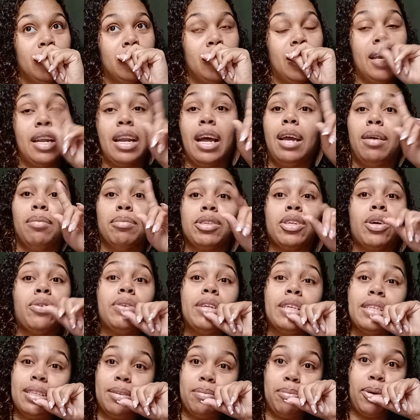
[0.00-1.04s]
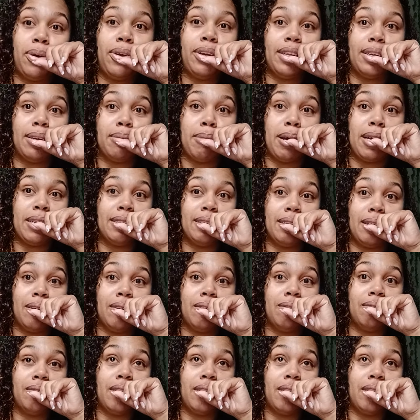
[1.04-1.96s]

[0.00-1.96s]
And I am so disappointed in myself.